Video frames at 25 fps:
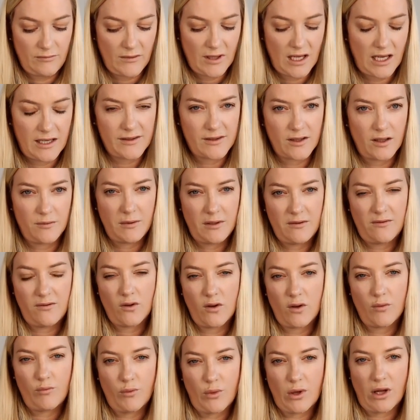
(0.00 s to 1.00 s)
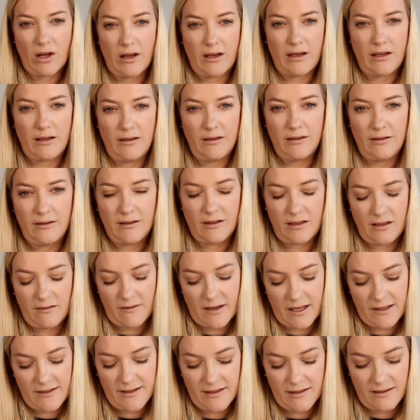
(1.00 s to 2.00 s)
And it's going to be fought by the
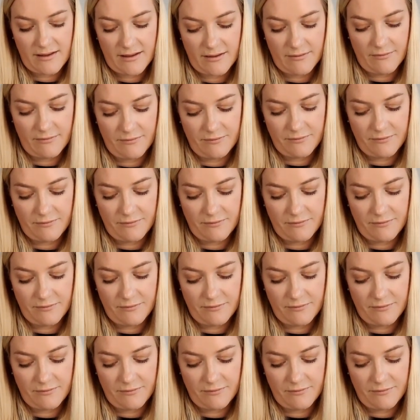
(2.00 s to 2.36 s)
defense system.